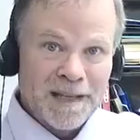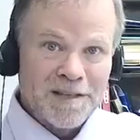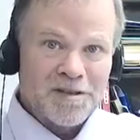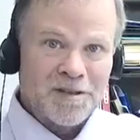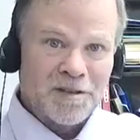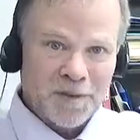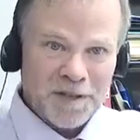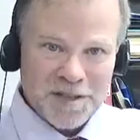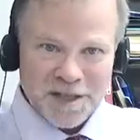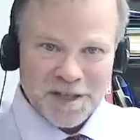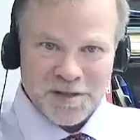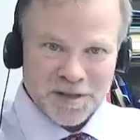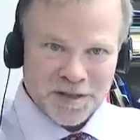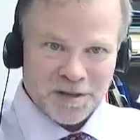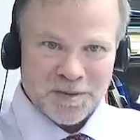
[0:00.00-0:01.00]
So the ones that
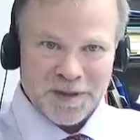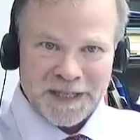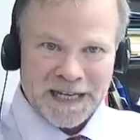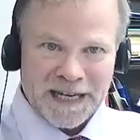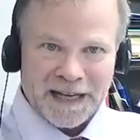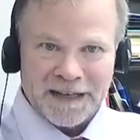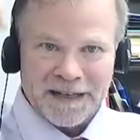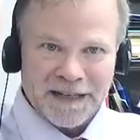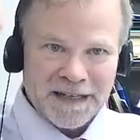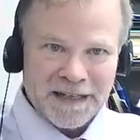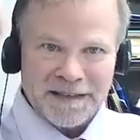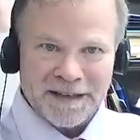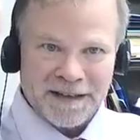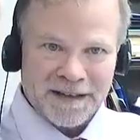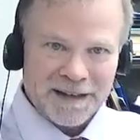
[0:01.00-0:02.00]
used to go in the end and
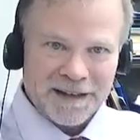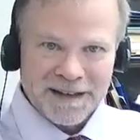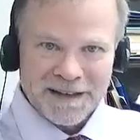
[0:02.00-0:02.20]
eat the